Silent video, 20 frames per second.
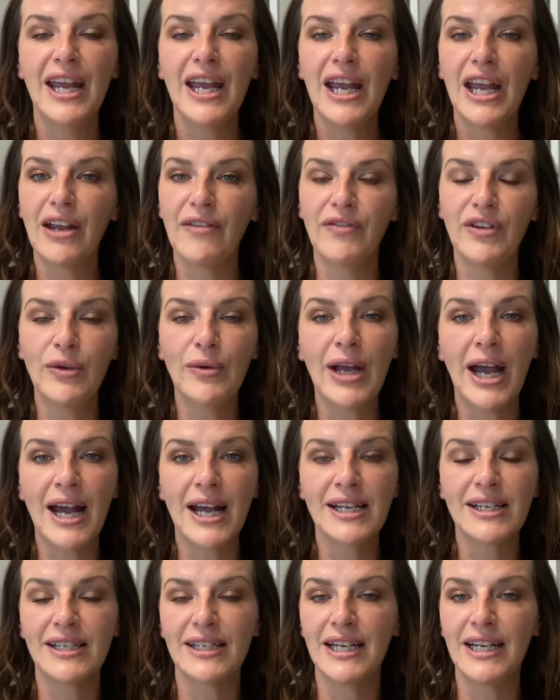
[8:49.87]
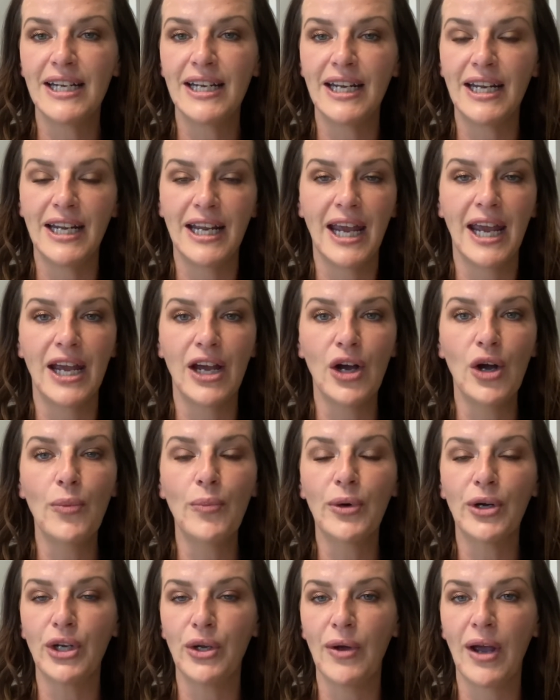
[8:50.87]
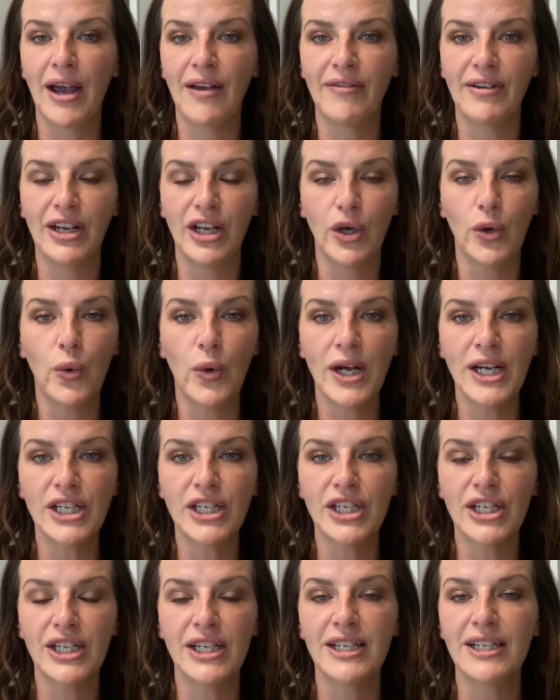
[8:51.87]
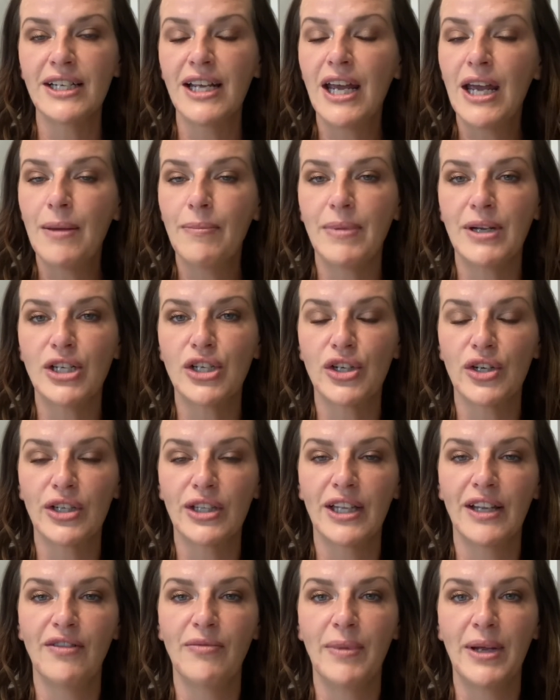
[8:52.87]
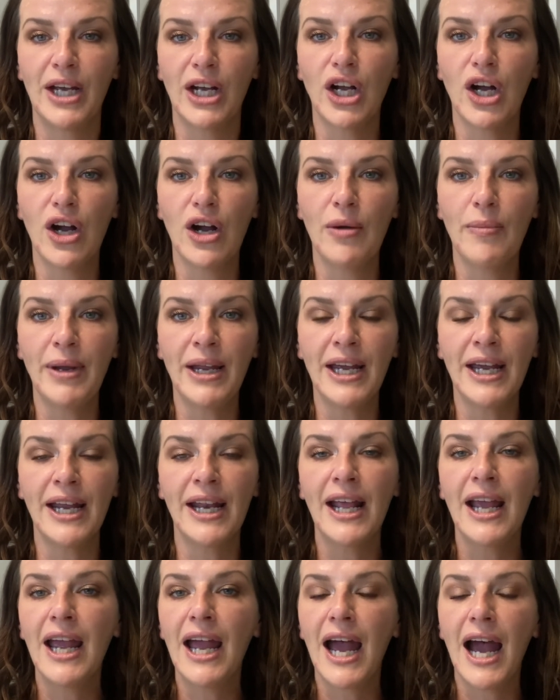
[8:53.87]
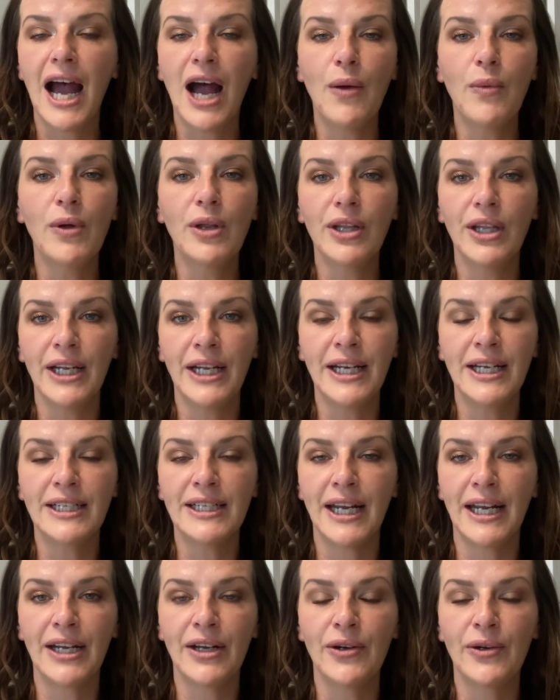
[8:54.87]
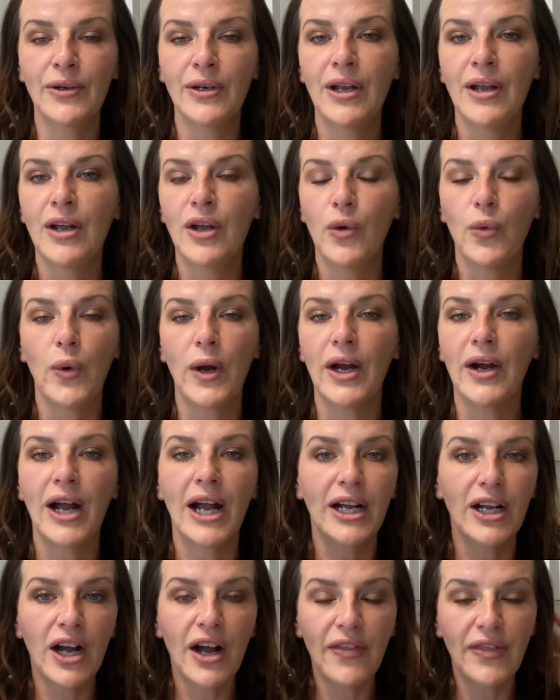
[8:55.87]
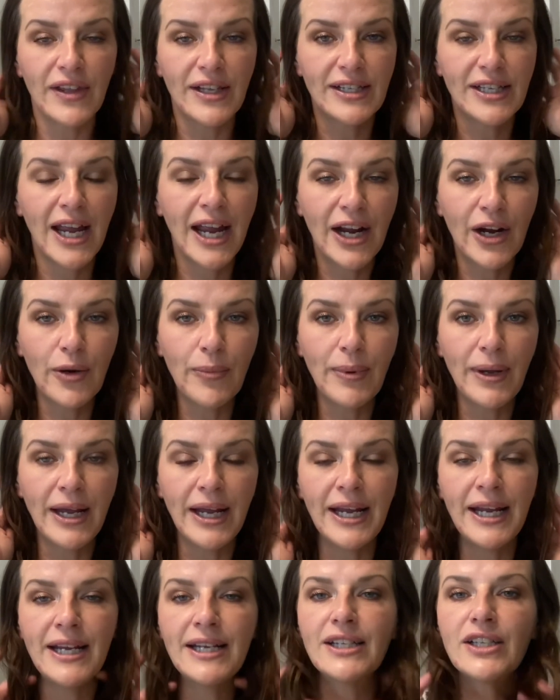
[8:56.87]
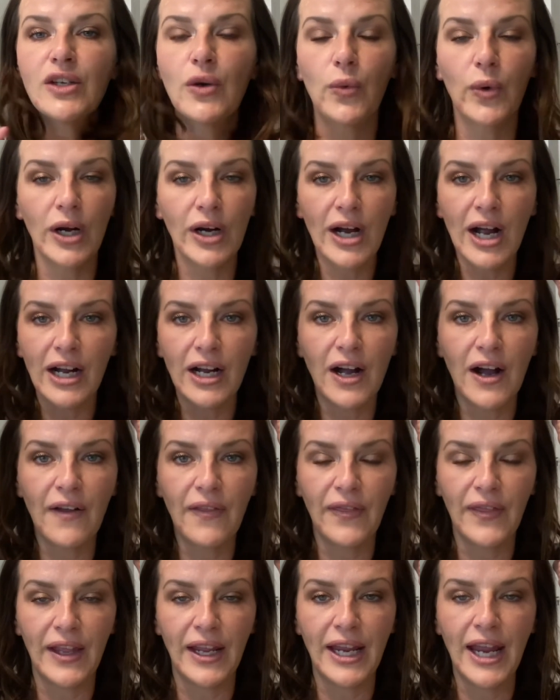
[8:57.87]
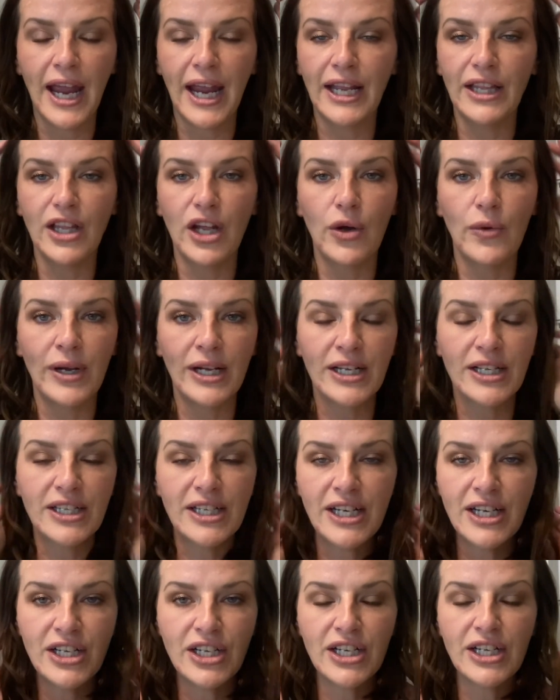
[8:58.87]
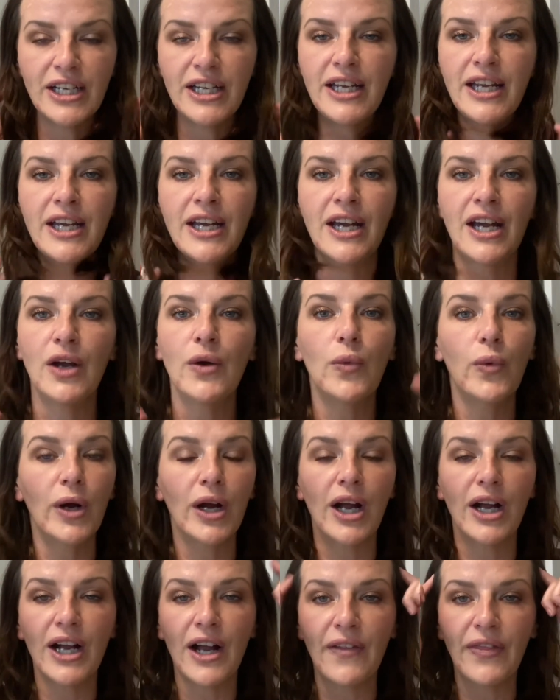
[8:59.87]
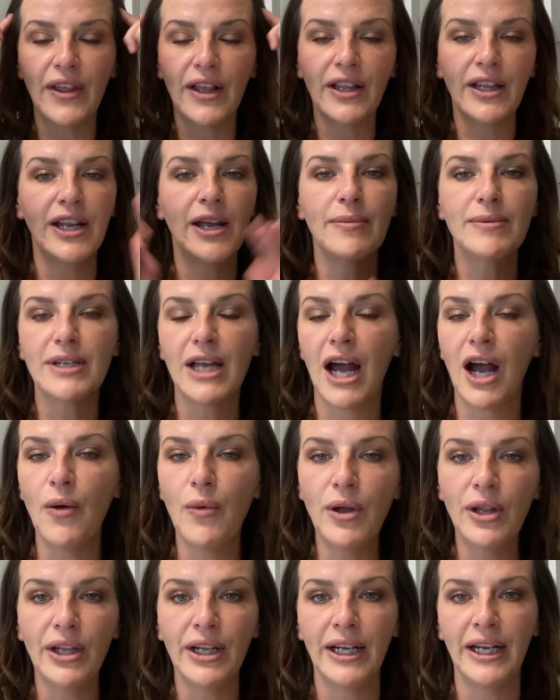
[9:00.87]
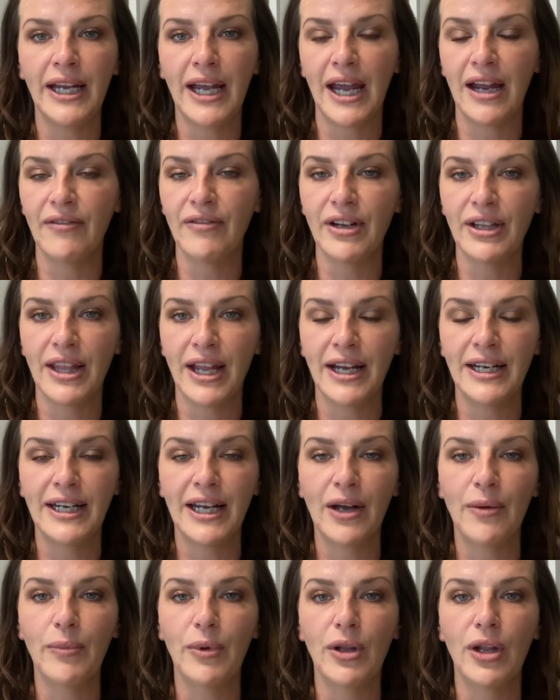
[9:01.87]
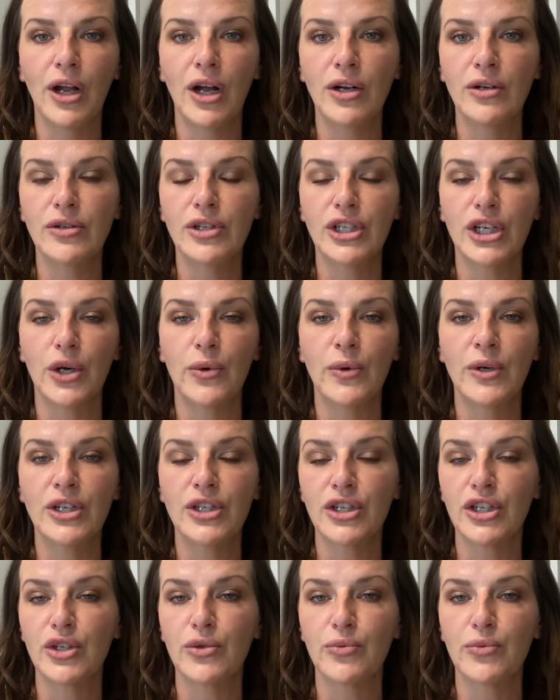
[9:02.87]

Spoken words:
If you guys need any help or you have any questions, be sure and leave me a comment. I will link down where I got this hairpiece, where I got the halo extension kit, where I got the clips. I will link everything down below, so it's just